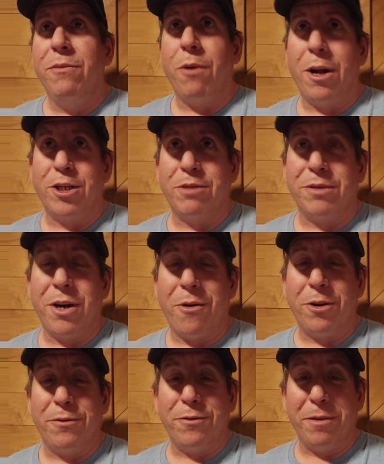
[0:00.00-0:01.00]
watch some
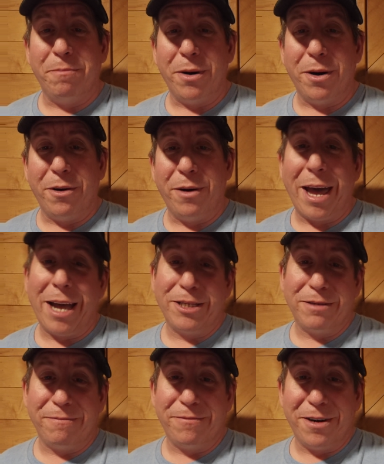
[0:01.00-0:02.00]
college football, had
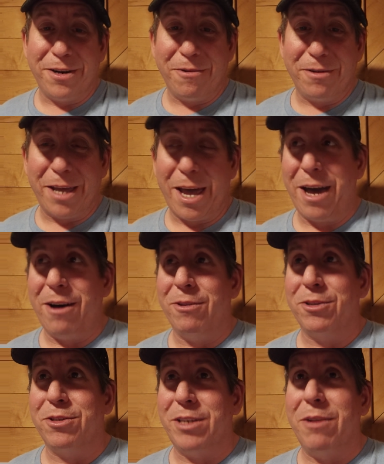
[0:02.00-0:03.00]
some fun during the house.